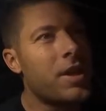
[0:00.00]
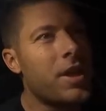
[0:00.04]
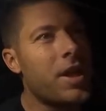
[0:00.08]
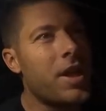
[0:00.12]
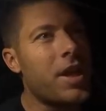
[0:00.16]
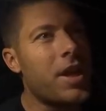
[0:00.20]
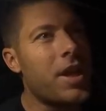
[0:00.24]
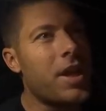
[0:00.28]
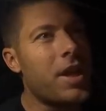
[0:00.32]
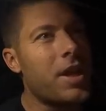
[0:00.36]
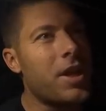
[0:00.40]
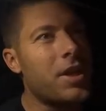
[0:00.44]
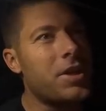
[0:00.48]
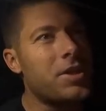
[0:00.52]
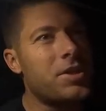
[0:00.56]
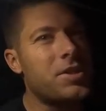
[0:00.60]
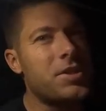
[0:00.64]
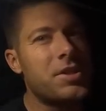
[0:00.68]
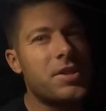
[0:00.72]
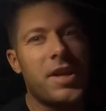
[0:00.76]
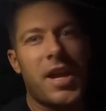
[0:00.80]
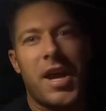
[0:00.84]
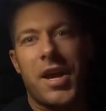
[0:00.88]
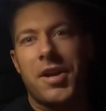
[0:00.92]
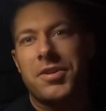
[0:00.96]

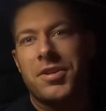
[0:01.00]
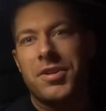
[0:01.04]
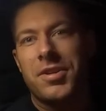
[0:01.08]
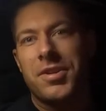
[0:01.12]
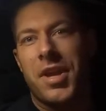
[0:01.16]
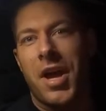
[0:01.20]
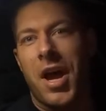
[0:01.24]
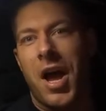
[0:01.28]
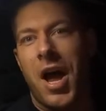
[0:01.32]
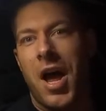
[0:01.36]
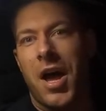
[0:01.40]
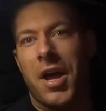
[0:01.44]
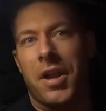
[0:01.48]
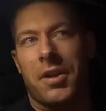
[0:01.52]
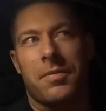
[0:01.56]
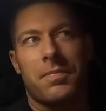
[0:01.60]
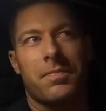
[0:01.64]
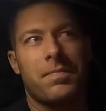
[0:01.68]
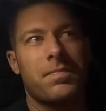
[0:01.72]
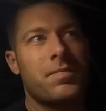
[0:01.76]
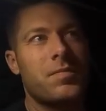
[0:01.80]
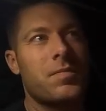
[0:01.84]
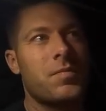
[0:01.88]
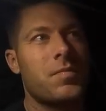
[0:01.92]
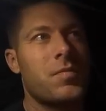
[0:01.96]
And now she's gone.
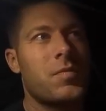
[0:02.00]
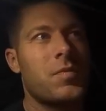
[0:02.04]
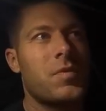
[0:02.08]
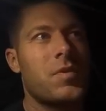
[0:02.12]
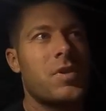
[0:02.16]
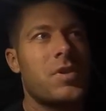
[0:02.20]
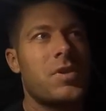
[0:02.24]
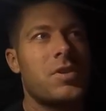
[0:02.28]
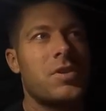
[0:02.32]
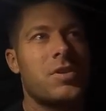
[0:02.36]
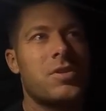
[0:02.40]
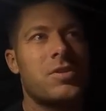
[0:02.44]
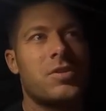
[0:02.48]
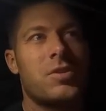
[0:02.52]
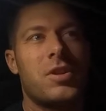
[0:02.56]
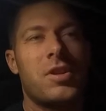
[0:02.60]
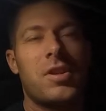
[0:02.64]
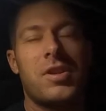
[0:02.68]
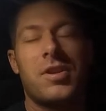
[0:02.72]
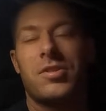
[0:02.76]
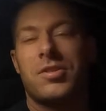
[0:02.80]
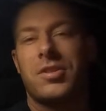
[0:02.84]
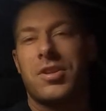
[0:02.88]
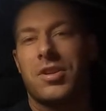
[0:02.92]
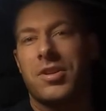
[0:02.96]

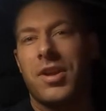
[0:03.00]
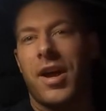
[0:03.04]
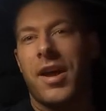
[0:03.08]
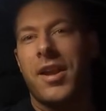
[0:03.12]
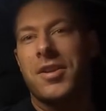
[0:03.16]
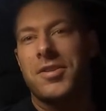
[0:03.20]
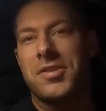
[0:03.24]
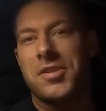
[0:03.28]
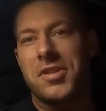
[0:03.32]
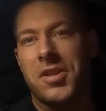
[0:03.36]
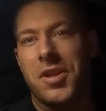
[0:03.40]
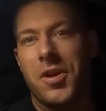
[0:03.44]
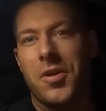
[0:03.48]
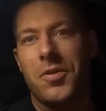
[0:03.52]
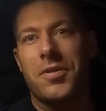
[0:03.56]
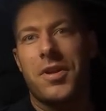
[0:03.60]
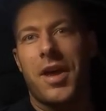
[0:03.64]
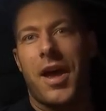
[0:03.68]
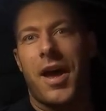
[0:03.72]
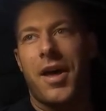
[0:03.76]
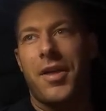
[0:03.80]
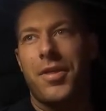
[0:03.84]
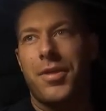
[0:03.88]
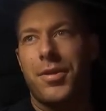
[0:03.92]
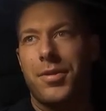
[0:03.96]
She, she died a slow
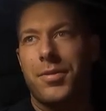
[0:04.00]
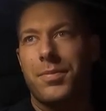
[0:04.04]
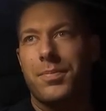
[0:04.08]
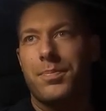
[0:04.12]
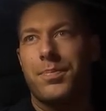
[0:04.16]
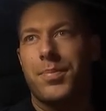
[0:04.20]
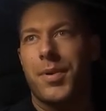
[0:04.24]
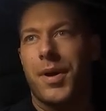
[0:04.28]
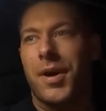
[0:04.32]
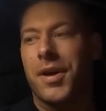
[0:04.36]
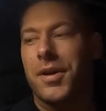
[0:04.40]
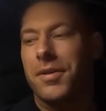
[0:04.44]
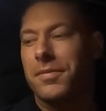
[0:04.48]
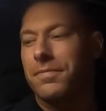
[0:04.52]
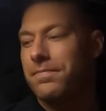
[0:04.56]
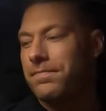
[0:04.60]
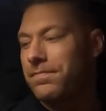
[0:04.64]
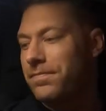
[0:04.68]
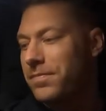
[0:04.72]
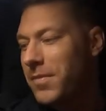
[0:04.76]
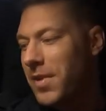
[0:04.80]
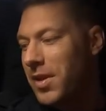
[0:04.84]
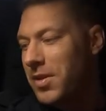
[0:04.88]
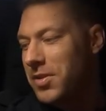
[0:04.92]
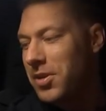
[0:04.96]
death, but
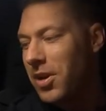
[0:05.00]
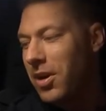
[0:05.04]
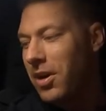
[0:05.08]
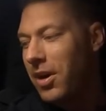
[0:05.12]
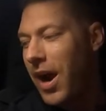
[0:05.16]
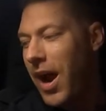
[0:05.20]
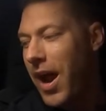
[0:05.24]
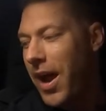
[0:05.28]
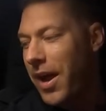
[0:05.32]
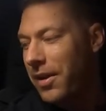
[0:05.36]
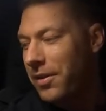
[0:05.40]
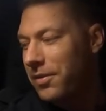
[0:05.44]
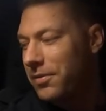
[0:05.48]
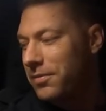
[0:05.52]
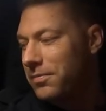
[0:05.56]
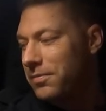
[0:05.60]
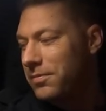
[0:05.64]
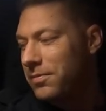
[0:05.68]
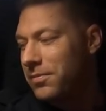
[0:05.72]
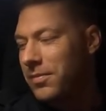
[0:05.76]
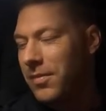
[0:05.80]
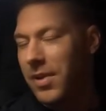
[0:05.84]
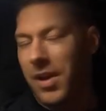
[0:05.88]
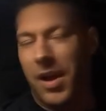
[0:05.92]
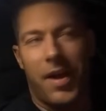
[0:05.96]
it's all right.
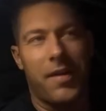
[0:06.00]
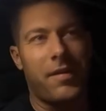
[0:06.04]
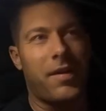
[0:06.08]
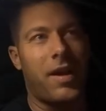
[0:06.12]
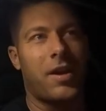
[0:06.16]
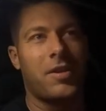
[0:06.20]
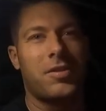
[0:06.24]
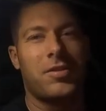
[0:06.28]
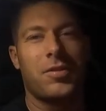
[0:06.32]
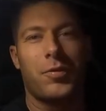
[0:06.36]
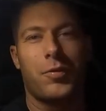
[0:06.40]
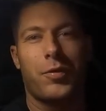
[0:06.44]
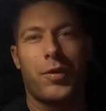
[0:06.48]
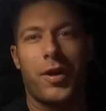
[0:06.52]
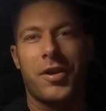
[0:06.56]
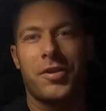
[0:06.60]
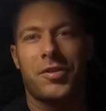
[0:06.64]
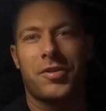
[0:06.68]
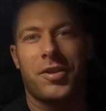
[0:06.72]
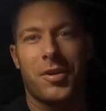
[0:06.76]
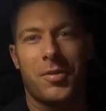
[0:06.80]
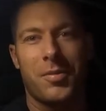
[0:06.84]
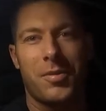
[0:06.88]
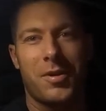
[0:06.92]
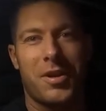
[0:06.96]
I got some
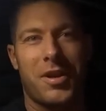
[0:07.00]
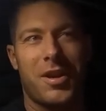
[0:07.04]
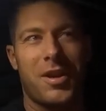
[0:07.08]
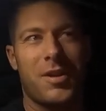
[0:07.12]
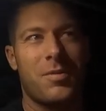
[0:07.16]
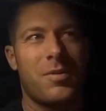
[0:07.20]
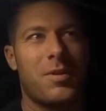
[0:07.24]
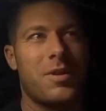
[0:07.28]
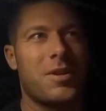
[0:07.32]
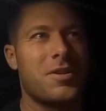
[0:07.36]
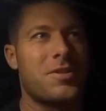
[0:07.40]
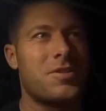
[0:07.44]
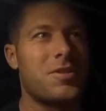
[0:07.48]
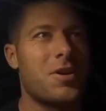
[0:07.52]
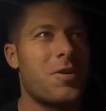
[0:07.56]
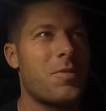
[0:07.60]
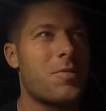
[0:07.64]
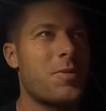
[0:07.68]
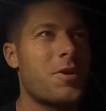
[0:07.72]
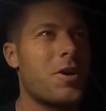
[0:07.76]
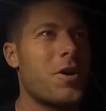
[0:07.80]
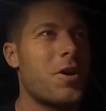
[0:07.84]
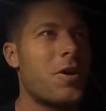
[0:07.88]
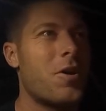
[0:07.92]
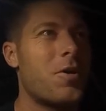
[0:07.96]
friends coming to get me to tow
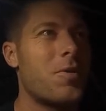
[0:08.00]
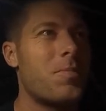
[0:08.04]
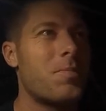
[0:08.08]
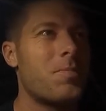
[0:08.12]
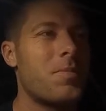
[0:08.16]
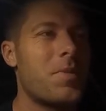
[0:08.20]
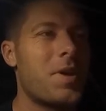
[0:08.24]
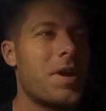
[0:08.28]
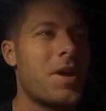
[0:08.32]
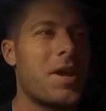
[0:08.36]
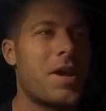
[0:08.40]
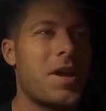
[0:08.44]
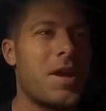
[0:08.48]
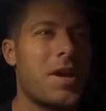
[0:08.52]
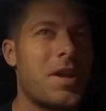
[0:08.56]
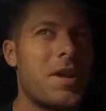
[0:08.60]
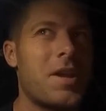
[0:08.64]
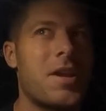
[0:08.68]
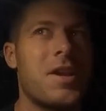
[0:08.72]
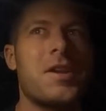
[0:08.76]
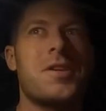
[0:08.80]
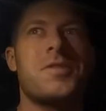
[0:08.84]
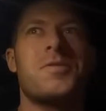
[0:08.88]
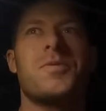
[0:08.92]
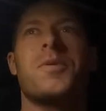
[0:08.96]
me home, and
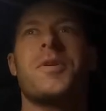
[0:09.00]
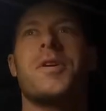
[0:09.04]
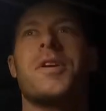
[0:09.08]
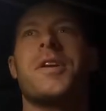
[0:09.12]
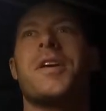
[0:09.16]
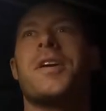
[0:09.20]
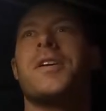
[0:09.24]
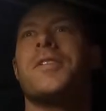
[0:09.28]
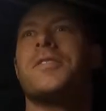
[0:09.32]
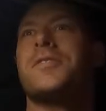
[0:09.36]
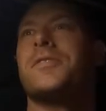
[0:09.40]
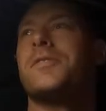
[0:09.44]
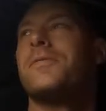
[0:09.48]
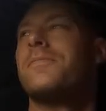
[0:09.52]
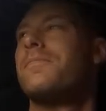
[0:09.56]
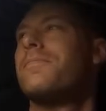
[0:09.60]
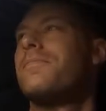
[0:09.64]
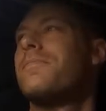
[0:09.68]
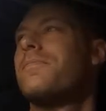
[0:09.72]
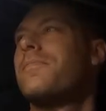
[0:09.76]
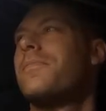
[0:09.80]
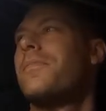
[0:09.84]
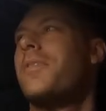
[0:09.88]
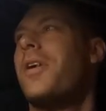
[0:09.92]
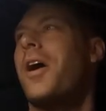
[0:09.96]
it is what it is.
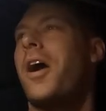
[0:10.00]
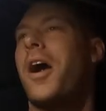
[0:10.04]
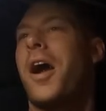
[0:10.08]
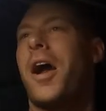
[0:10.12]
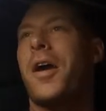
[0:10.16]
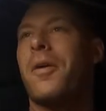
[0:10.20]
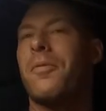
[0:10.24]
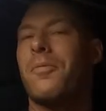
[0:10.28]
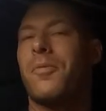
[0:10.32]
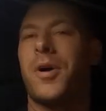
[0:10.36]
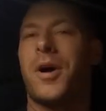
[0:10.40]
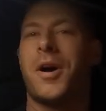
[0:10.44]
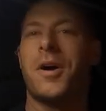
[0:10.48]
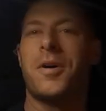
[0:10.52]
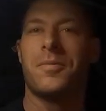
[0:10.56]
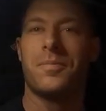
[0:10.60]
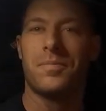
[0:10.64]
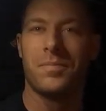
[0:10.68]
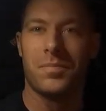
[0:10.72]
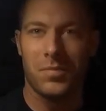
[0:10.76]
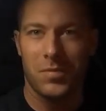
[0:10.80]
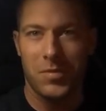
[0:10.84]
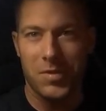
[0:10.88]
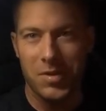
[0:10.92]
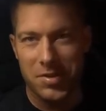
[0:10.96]
All right, well,
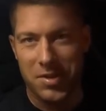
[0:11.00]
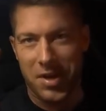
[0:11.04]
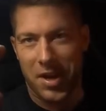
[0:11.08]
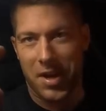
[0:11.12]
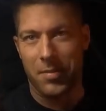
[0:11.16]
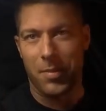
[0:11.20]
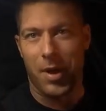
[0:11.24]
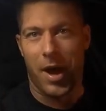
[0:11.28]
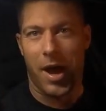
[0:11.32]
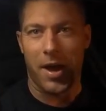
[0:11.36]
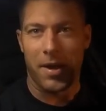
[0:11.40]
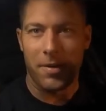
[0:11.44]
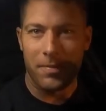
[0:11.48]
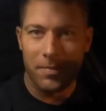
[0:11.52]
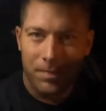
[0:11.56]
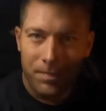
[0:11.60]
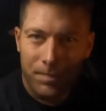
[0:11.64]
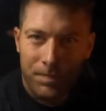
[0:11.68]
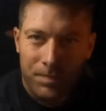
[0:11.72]
stand by.